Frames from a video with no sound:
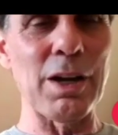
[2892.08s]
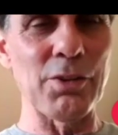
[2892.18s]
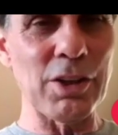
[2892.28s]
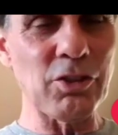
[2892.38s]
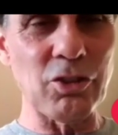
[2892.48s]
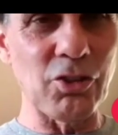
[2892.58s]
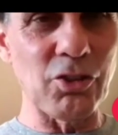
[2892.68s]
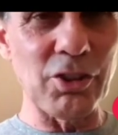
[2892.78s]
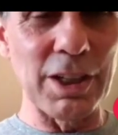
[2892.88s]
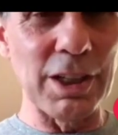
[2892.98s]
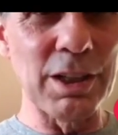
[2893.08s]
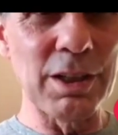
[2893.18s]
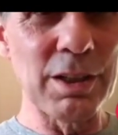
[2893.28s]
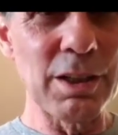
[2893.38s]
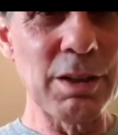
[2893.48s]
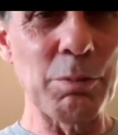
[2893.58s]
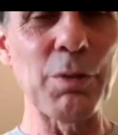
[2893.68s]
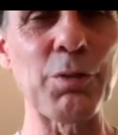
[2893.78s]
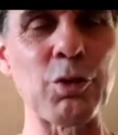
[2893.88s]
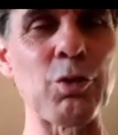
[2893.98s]
12 hours. That's just silly.
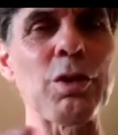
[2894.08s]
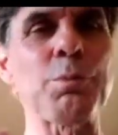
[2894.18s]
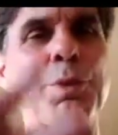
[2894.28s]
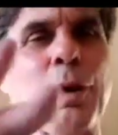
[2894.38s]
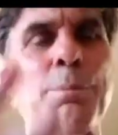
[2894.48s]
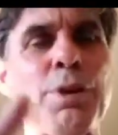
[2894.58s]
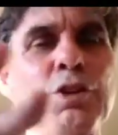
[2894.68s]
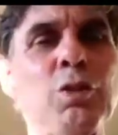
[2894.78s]
But if you do it